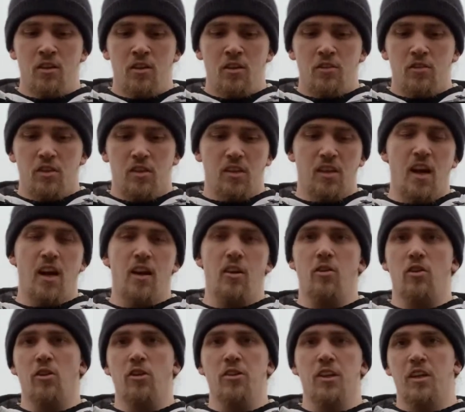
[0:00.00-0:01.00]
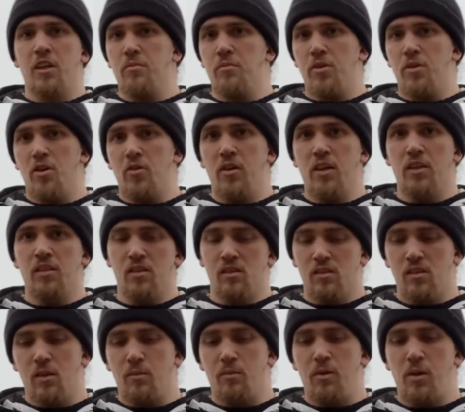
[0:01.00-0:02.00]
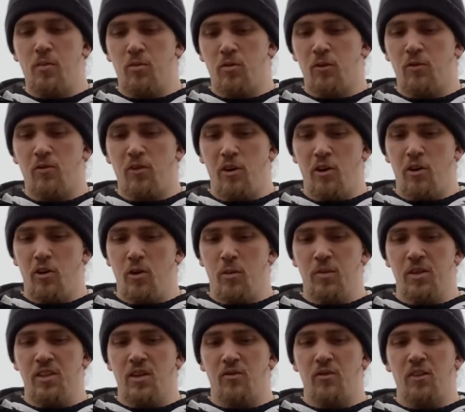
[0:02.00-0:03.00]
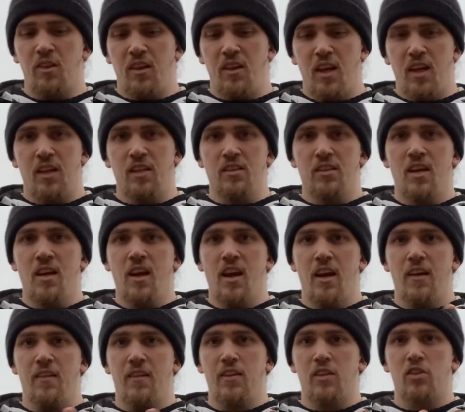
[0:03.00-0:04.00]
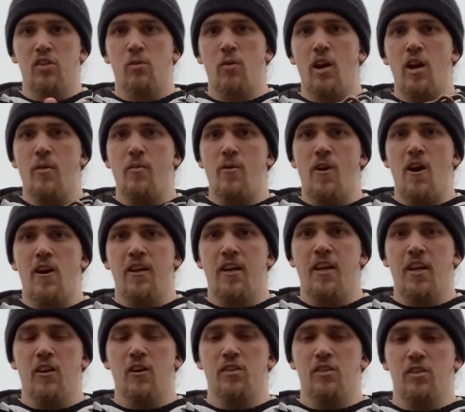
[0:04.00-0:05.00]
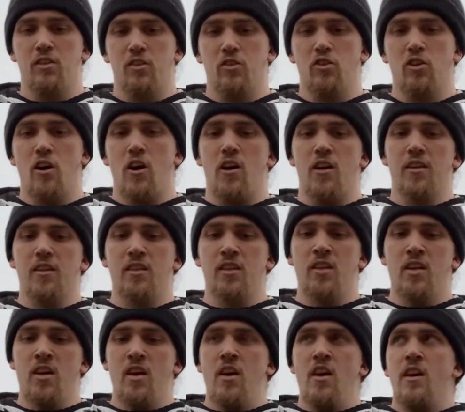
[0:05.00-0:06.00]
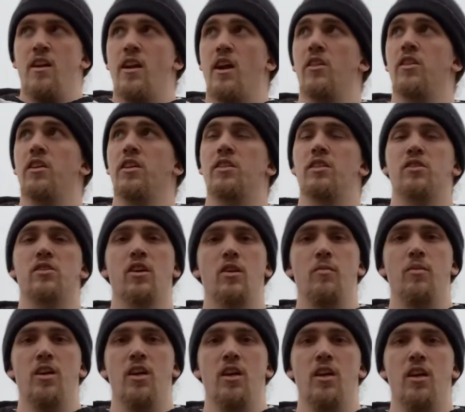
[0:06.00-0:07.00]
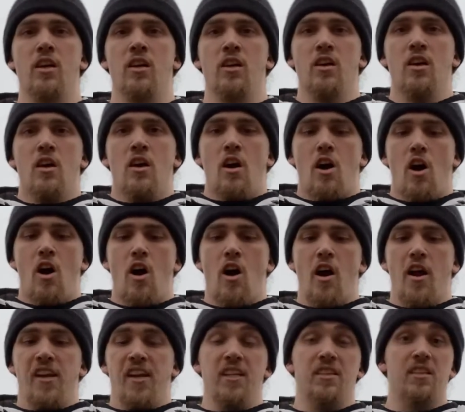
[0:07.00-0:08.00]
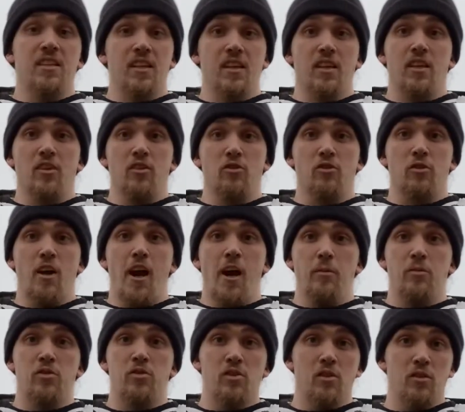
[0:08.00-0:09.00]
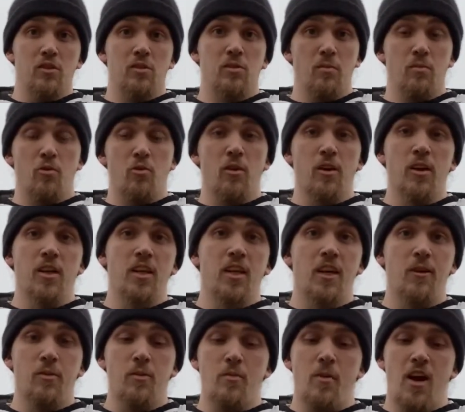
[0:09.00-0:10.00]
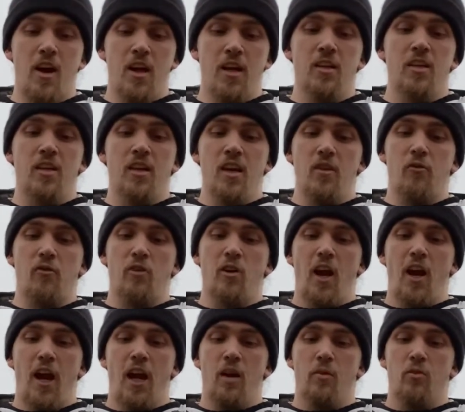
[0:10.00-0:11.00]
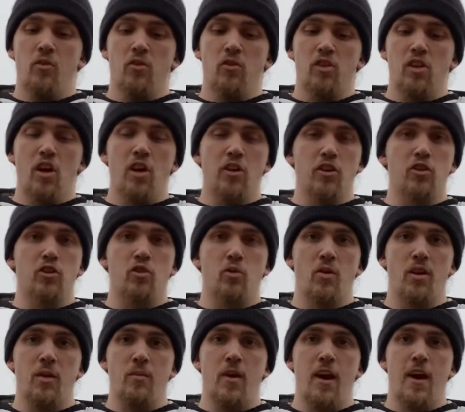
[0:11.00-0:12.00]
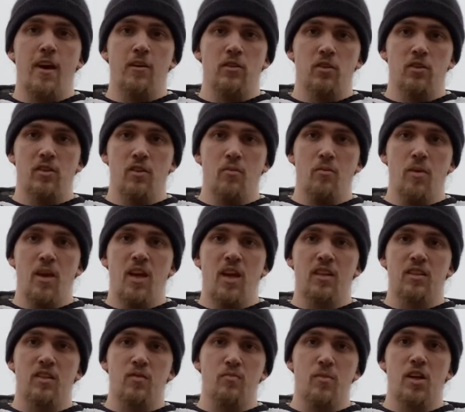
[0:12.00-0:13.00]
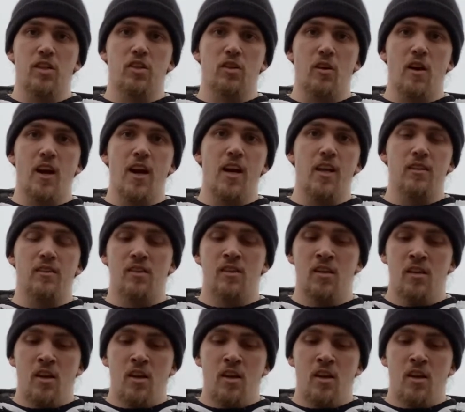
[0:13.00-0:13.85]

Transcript: just kind of learn the components, and some people refer to them as different things. And this square body here is the jaws. Now, this is going to be an instant kill trap, so it's important to keep in mind if for animals under 20 pounds, so minks, muskrats,